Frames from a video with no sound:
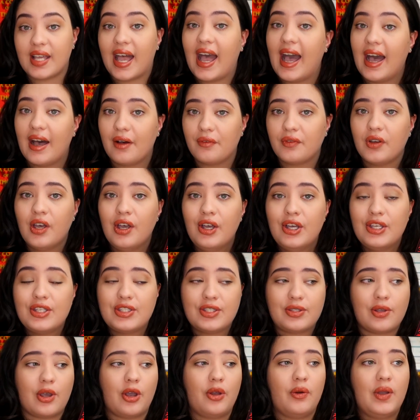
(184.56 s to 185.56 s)
have.
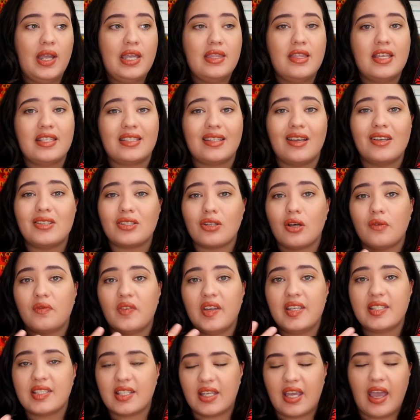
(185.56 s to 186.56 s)
So in this there's
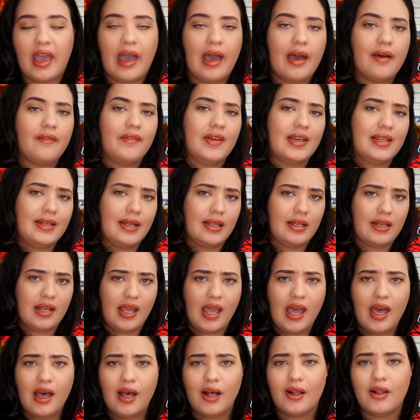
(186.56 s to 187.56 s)
obviously heaven and
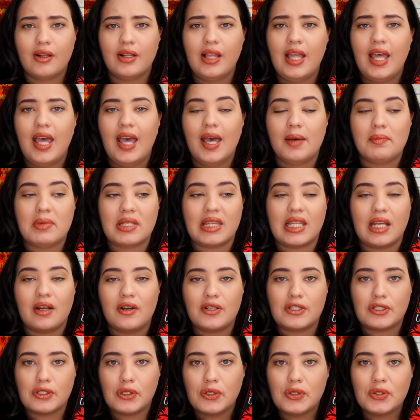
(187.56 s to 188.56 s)
hell, but there
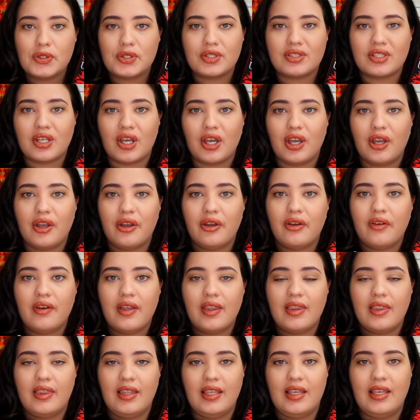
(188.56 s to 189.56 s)
is also
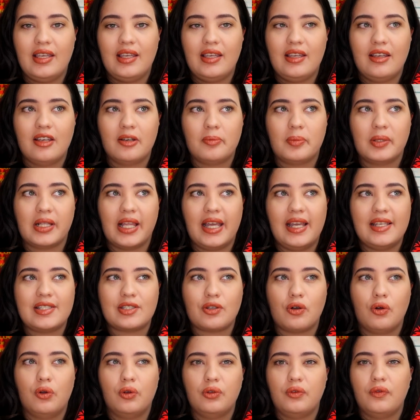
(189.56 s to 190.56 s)
the place
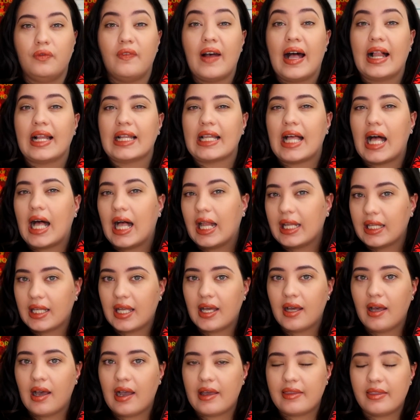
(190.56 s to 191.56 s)
called
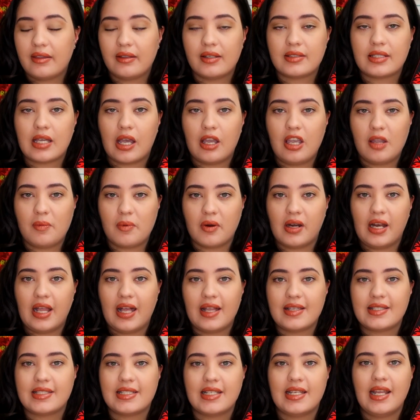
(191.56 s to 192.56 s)
Valhalla, I think is how you
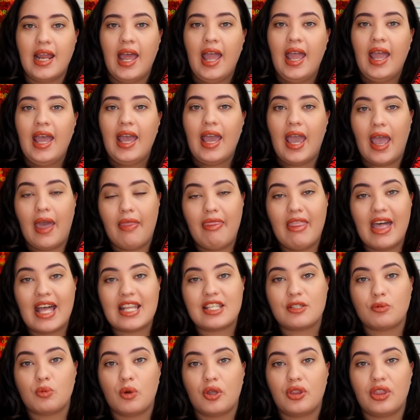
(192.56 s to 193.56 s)
pronounce it, and
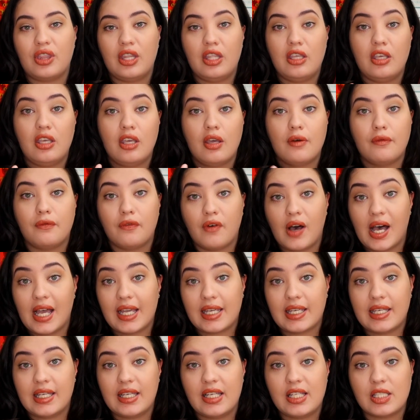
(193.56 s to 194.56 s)
that's what the
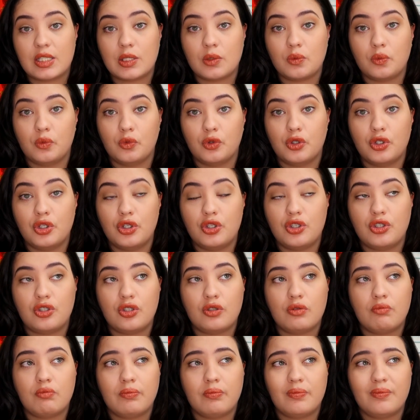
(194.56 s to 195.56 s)
Vikings would
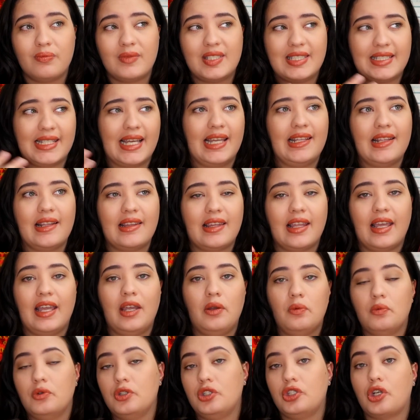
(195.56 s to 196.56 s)
say, that
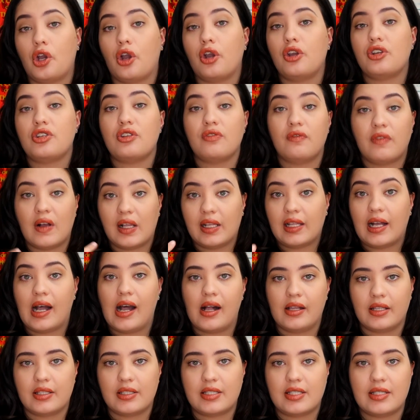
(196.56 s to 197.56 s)
they would go to
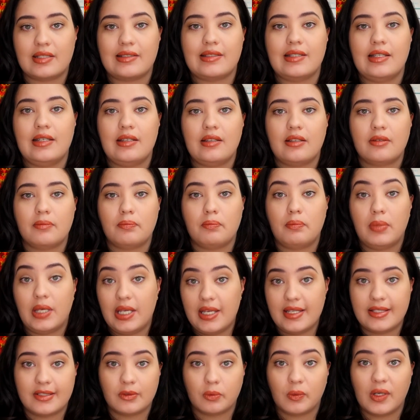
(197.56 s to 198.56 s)
Valhalla to seek
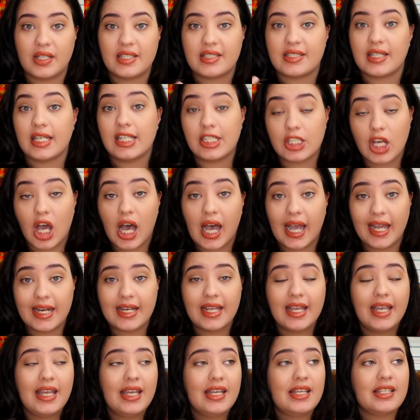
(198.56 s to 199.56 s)
peace once they died.
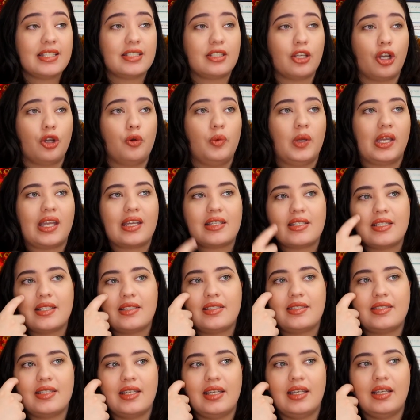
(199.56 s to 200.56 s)
So we get to
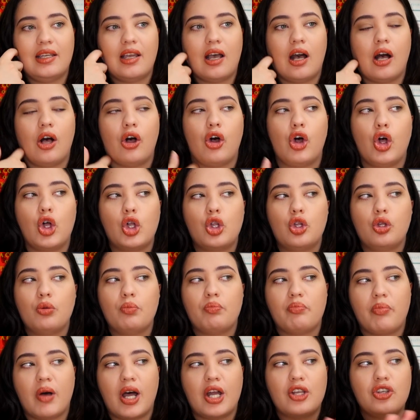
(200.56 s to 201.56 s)
see a
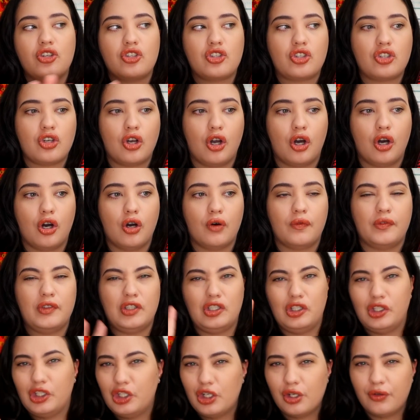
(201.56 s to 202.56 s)
whole bunch of
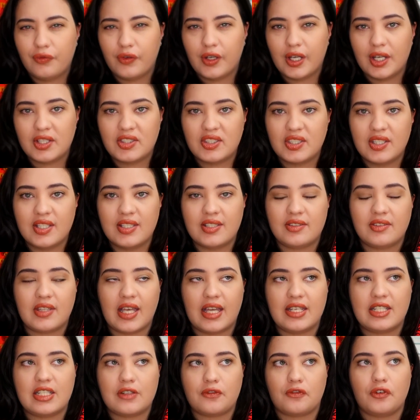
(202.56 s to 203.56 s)
universes
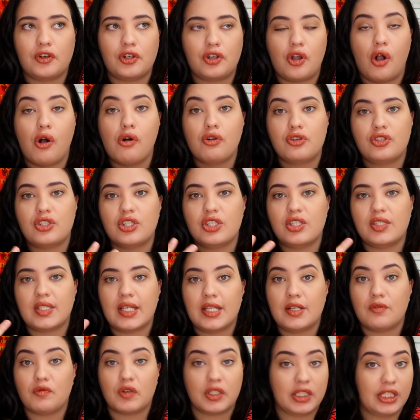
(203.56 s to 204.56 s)
that different cultures
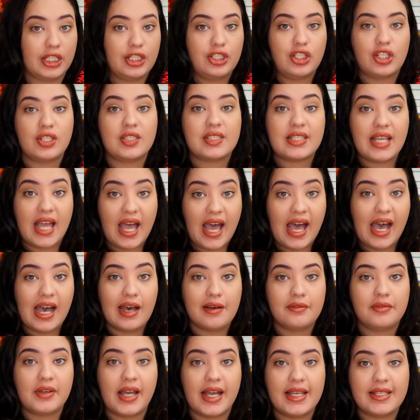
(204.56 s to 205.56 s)
and religions
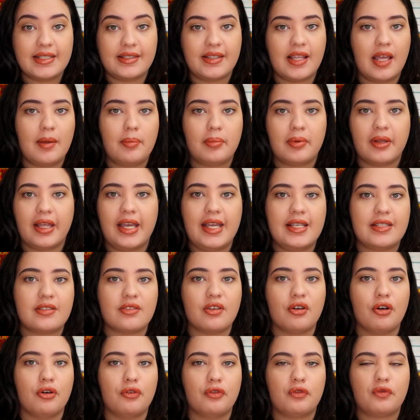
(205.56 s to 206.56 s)
have as their place
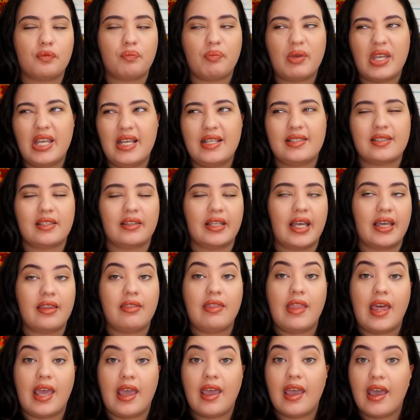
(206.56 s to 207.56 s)
of peace and
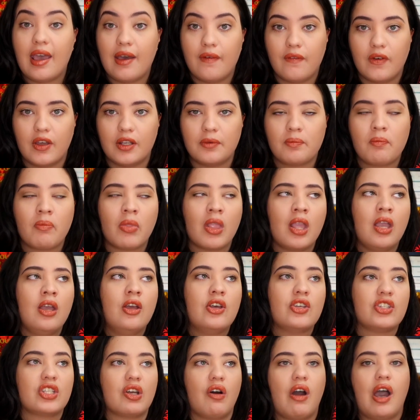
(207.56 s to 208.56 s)
like their heaven.
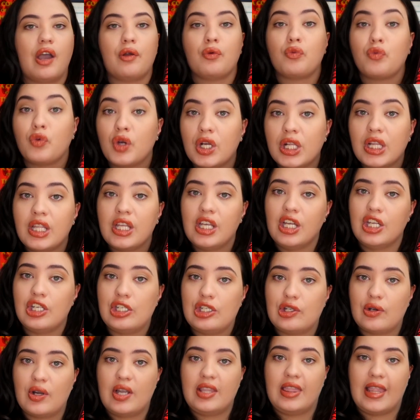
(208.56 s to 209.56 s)
So I really
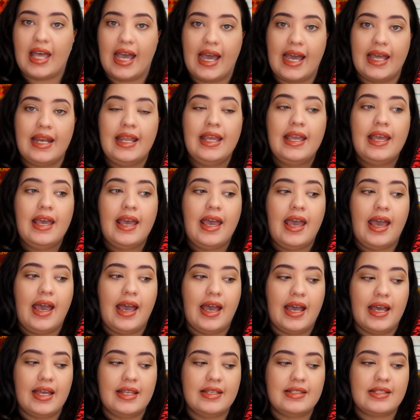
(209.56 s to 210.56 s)
enjoyed that,
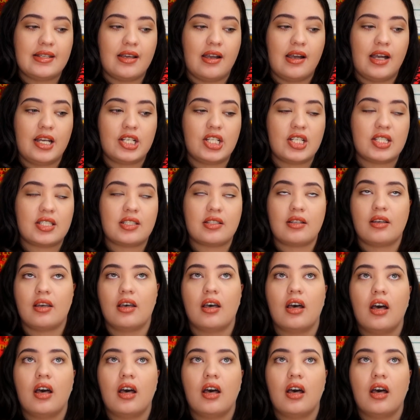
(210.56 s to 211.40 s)
and I just